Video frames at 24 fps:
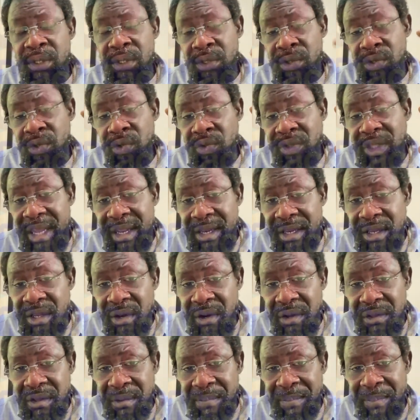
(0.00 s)
you take the
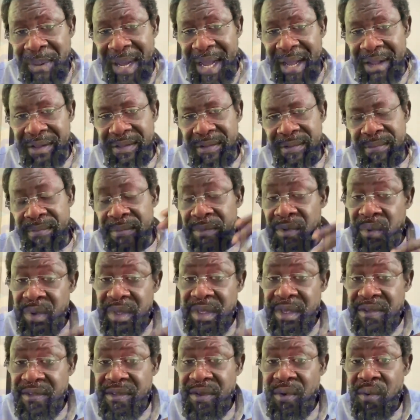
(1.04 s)
other path, which
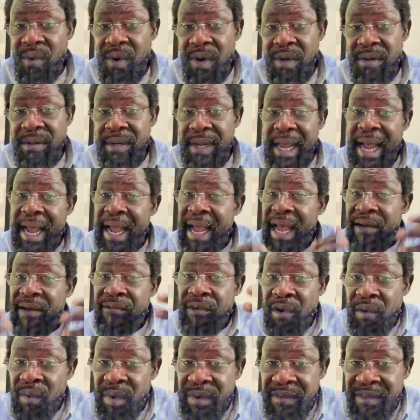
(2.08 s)
is the one I have
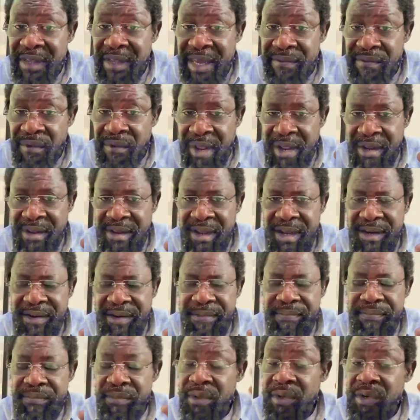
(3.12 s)
always advocated,
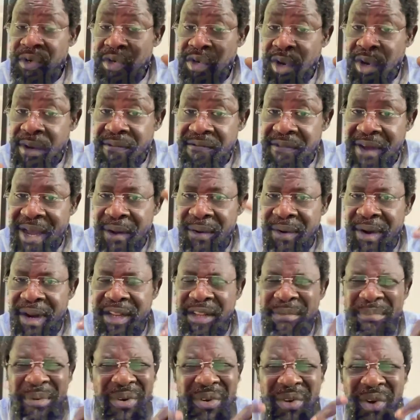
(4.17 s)

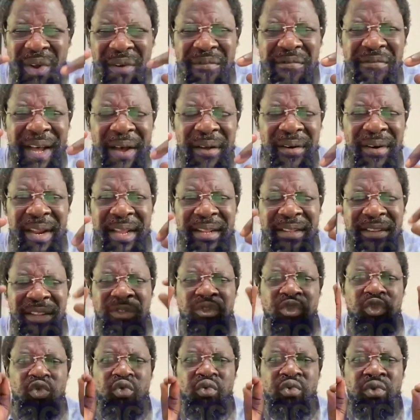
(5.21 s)
non-violent. But non-violent
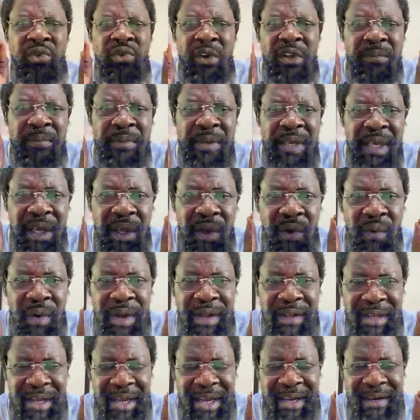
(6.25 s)
should not be
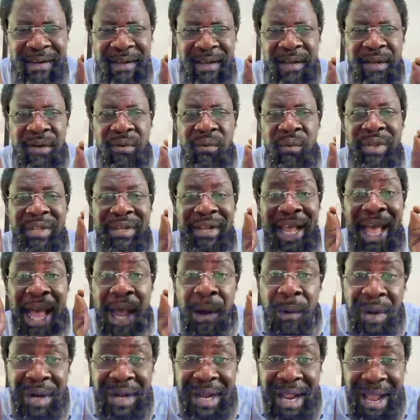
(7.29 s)
equated with
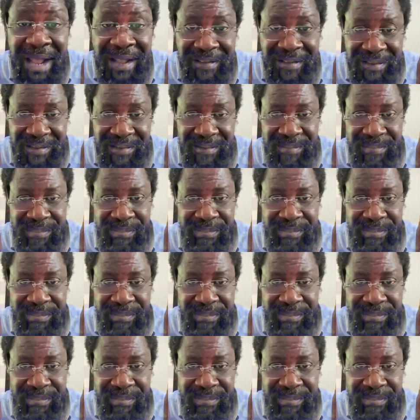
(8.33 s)
cowardice.